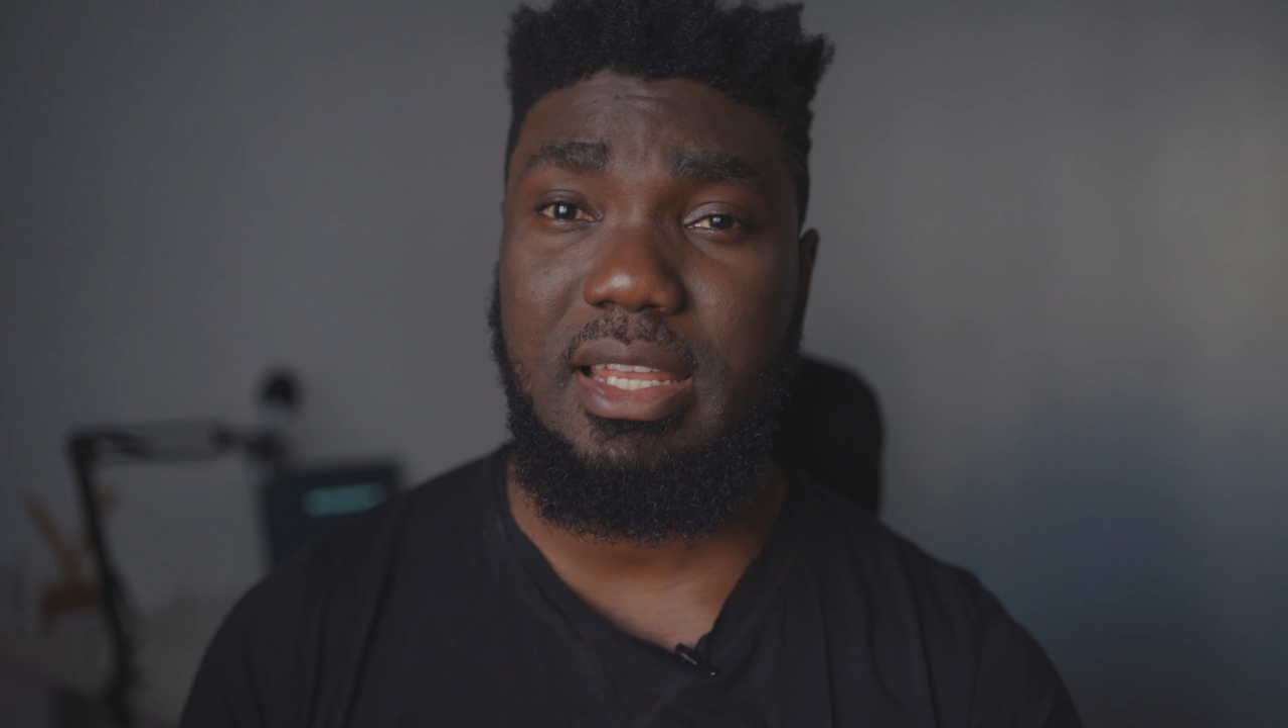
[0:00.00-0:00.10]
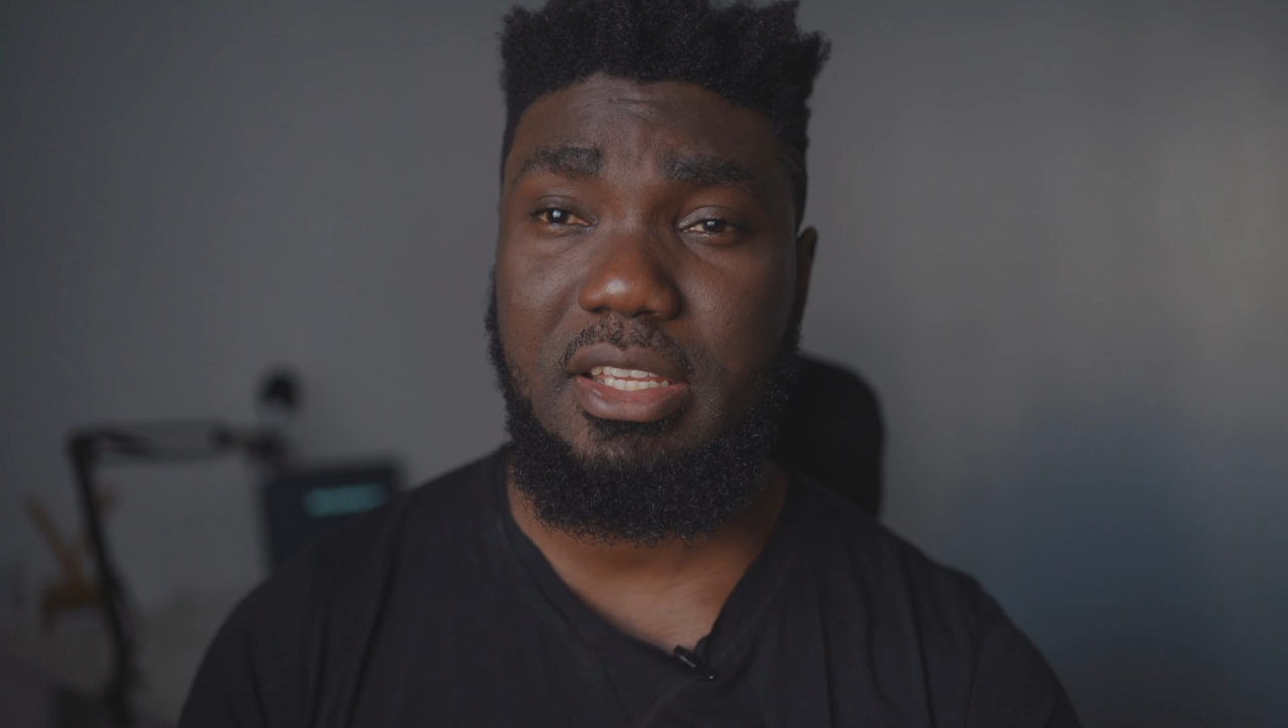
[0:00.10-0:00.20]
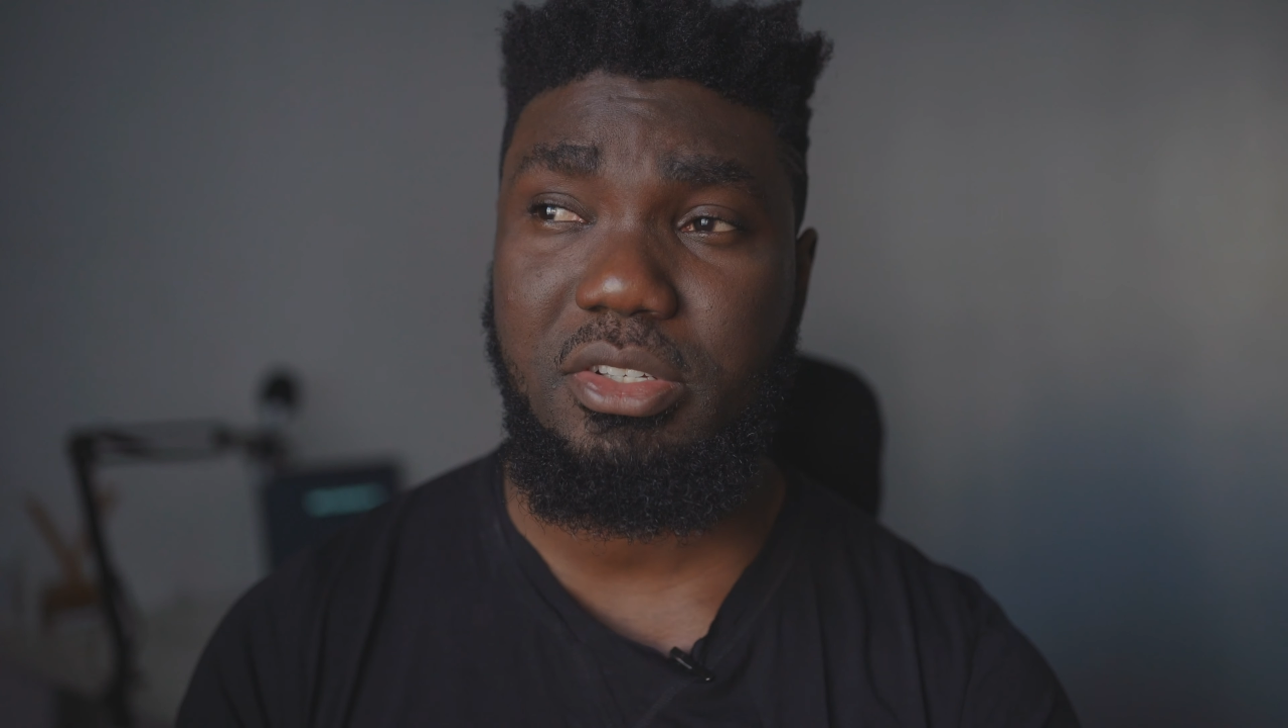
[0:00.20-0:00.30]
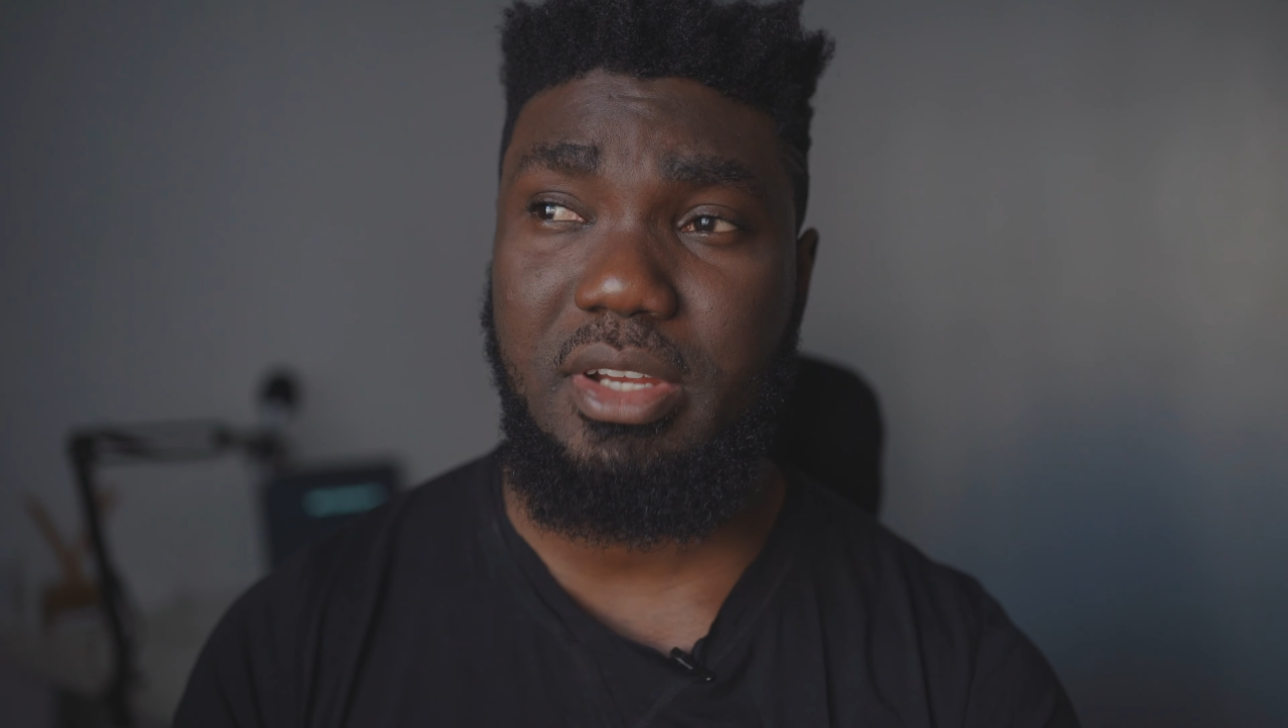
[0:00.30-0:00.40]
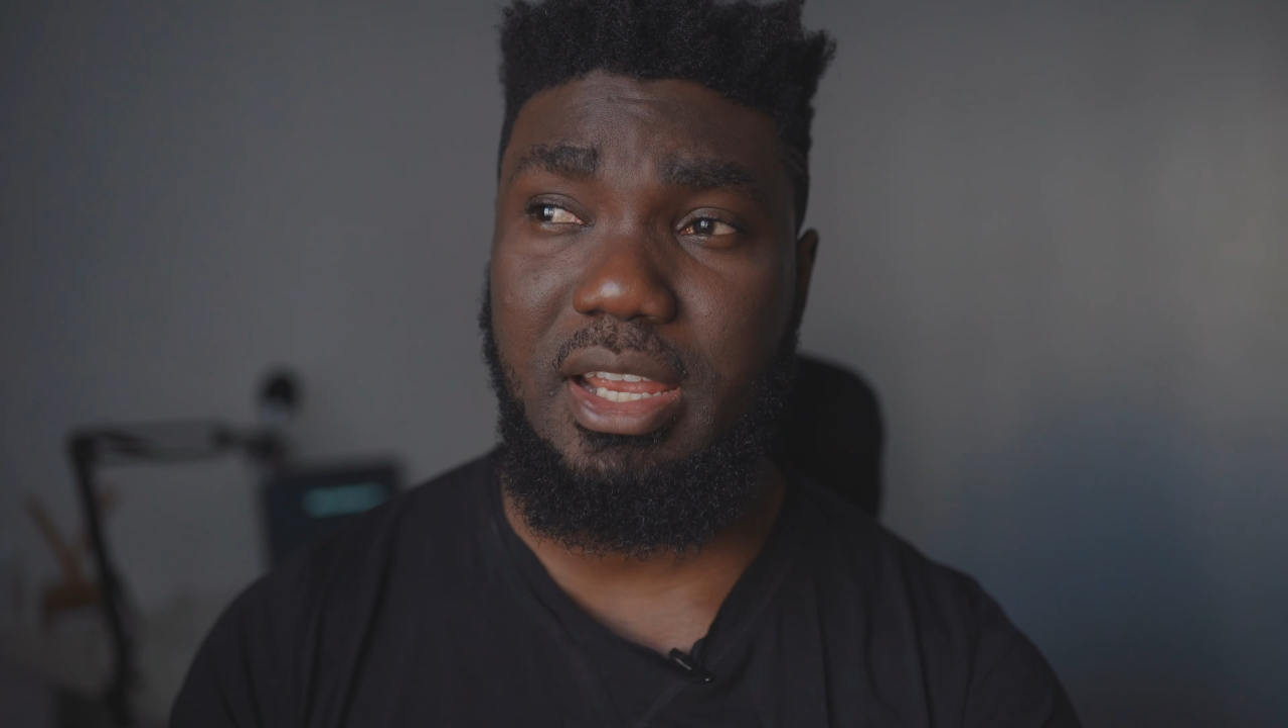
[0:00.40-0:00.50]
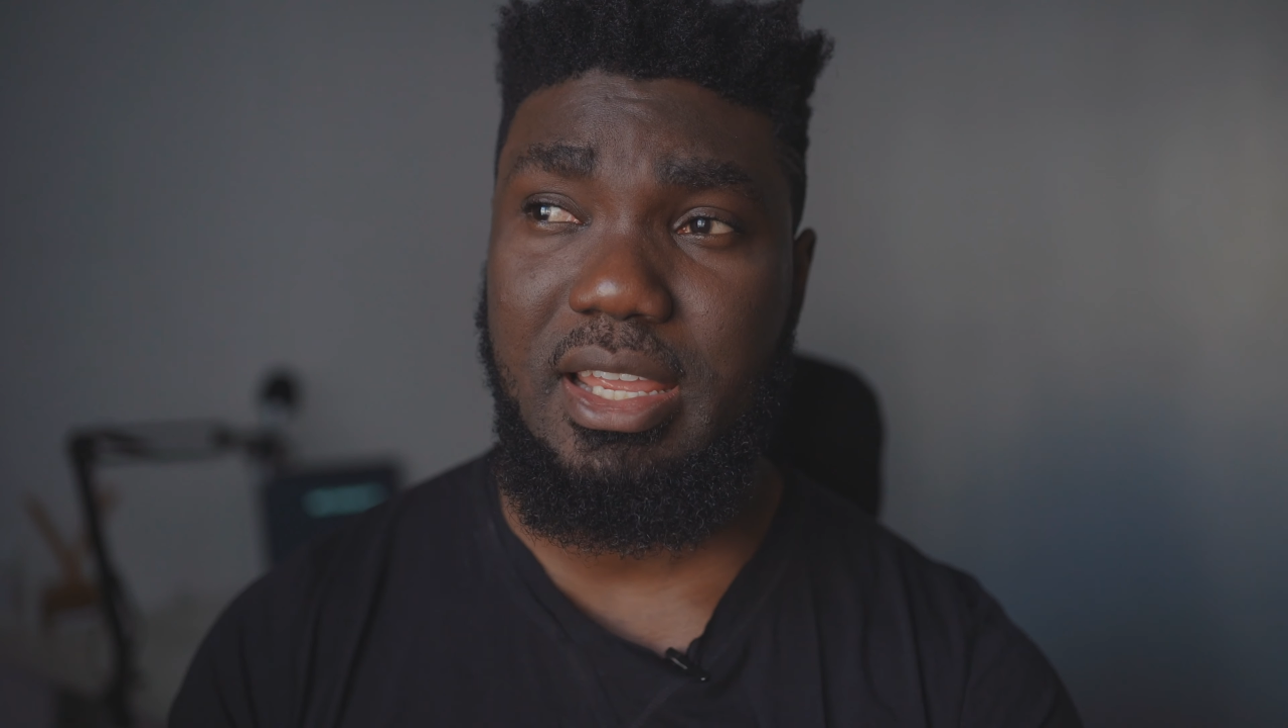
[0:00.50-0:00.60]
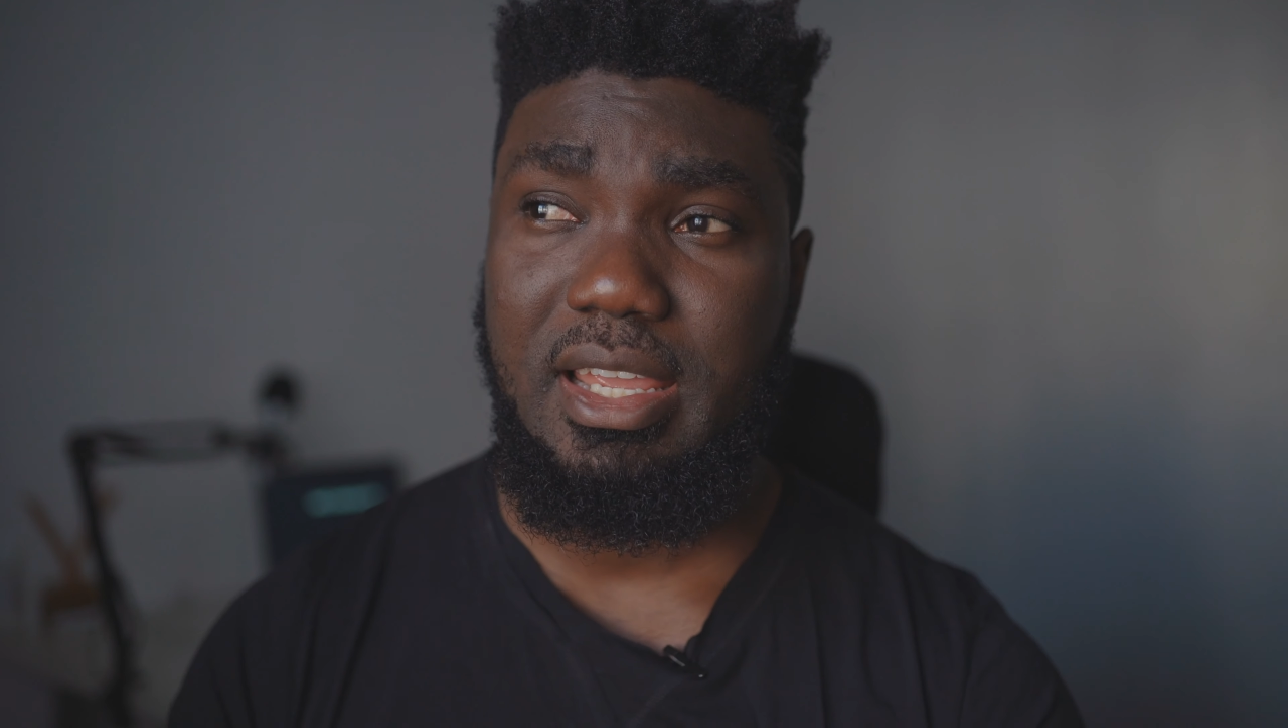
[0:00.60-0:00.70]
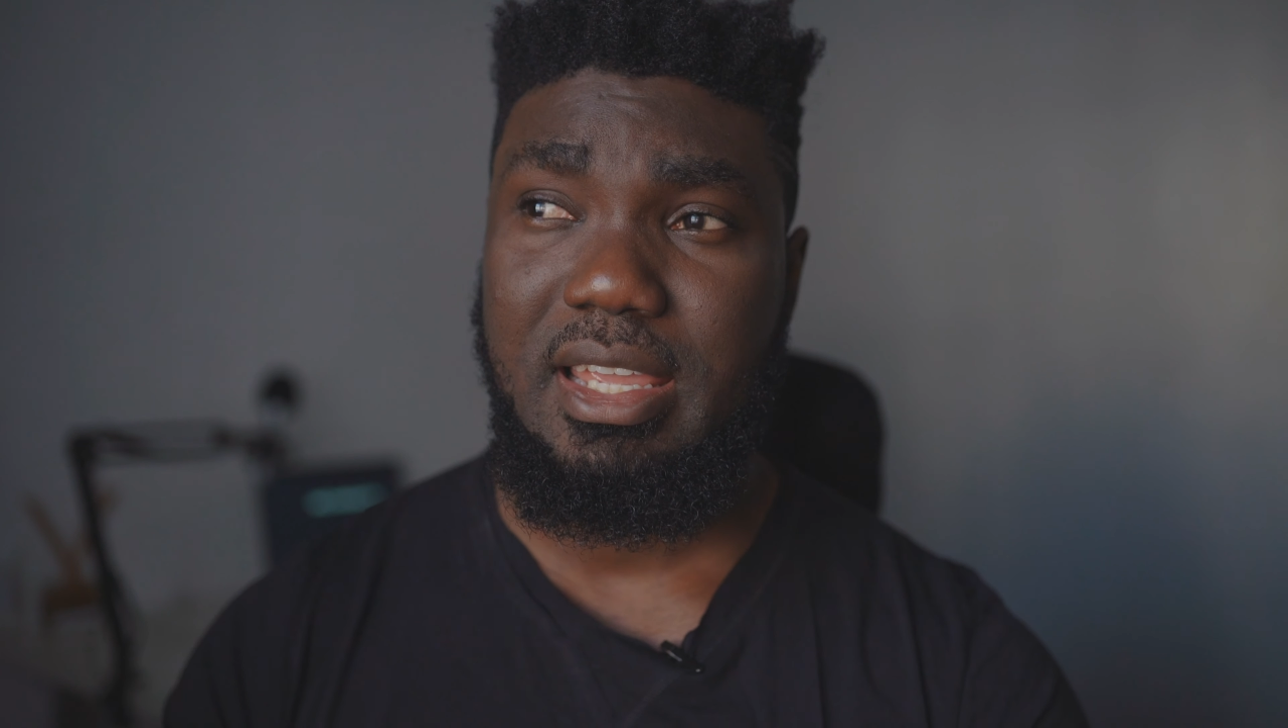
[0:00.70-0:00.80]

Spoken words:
Nigeria,